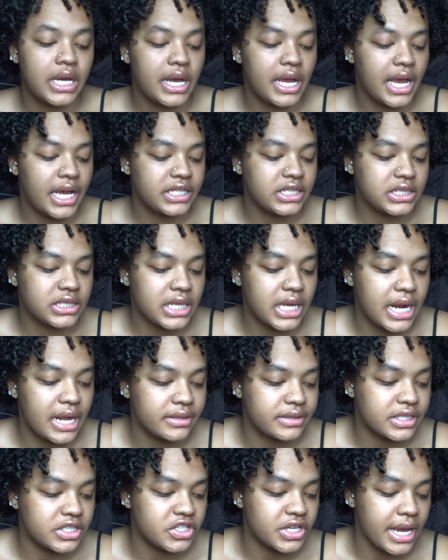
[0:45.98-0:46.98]
I just got
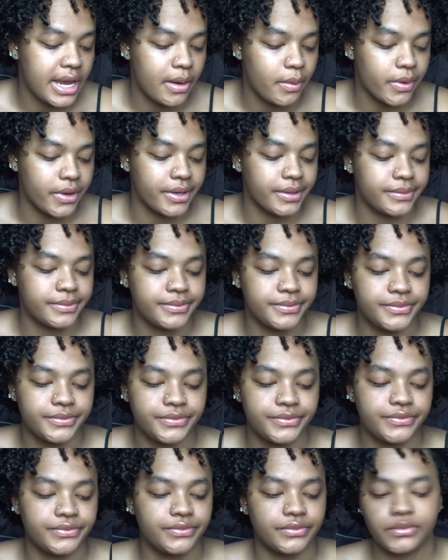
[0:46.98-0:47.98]
out the shower.
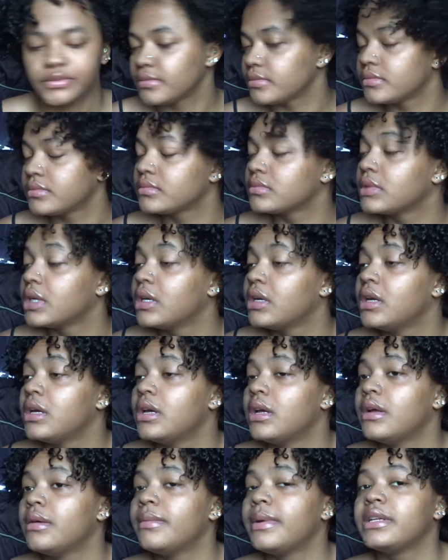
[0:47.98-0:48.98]

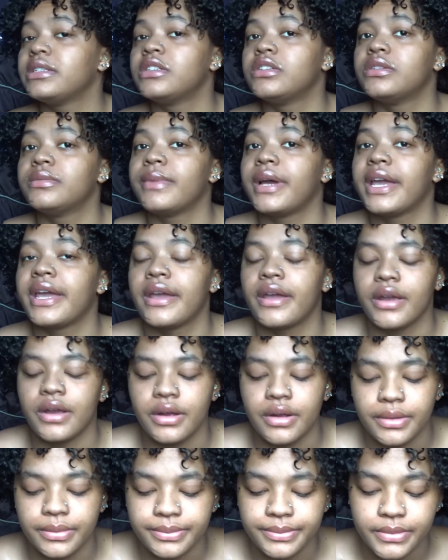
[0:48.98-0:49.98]
I'm about to do my
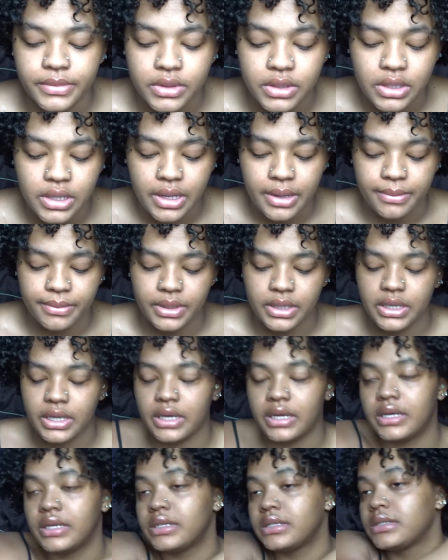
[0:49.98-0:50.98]
hair
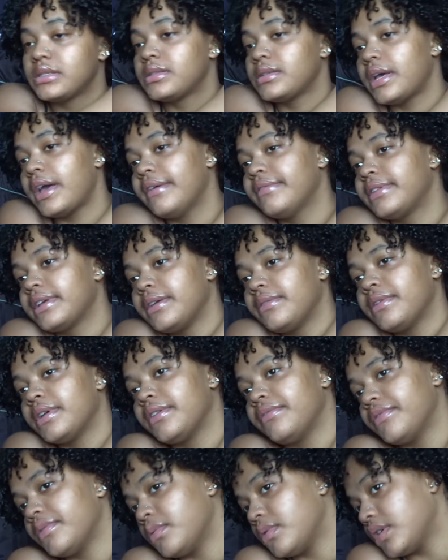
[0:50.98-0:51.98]
because I have to get ready
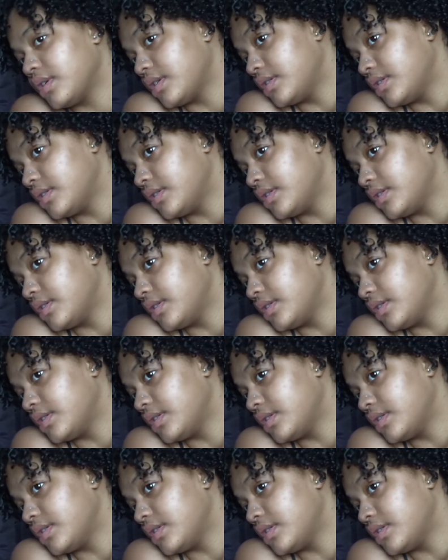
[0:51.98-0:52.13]
for work